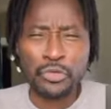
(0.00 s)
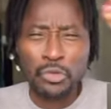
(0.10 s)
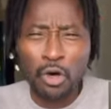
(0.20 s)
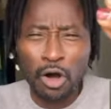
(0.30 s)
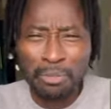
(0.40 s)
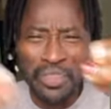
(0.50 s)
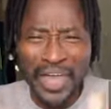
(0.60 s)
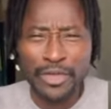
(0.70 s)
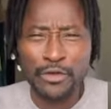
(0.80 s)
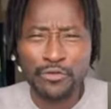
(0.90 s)
Because you
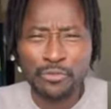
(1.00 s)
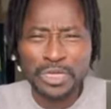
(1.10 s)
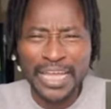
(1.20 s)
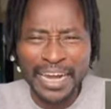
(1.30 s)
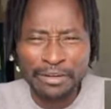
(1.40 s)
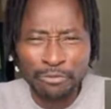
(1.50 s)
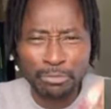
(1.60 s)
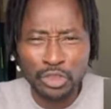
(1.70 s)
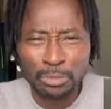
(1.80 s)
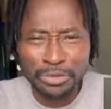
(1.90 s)
people,
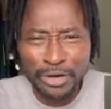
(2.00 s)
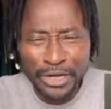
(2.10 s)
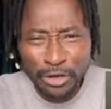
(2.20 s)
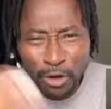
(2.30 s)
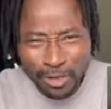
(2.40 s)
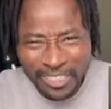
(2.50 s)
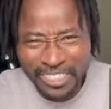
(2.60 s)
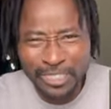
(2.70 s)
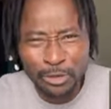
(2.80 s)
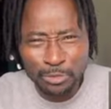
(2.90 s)
something is wrong with your head.
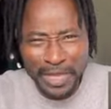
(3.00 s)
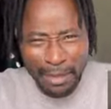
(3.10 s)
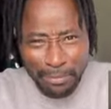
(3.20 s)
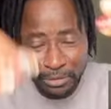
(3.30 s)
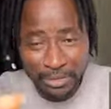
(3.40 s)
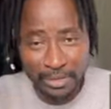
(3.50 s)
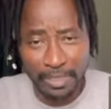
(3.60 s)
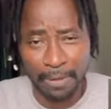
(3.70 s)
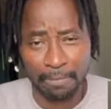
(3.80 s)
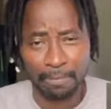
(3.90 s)
It
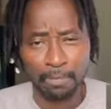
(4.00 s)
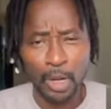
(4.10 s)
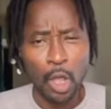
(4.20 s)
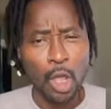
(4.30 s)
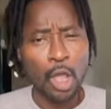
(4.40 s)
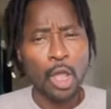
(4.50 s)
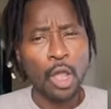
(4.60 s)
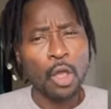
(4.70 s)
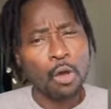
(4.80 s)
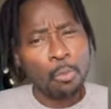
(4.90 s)
is in
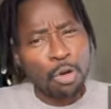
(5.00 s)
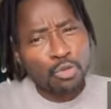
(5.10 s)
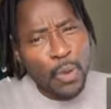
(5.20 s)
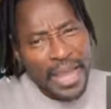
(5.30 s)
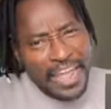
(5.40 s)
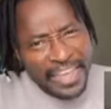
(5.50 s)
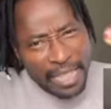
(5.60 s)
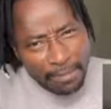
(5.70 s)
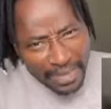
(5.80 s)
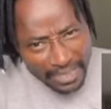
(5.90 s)
this same stupid
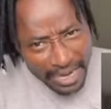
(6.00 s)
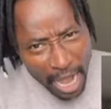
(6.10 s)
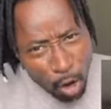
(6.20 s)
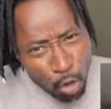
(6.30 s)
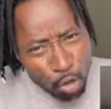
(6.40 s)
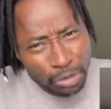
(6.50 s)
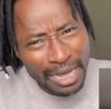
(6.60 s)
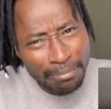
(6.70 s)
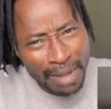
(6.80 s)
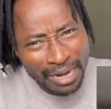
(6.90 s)
Nigeria
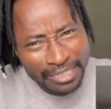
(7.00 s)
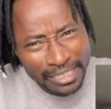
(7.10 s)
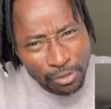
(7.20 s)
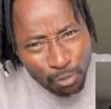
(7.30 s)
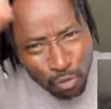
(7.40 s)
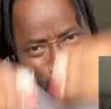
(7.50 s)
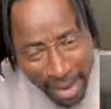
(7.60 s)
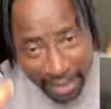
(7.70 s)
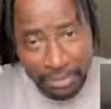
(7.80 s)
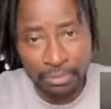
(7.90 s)
that a gay person will get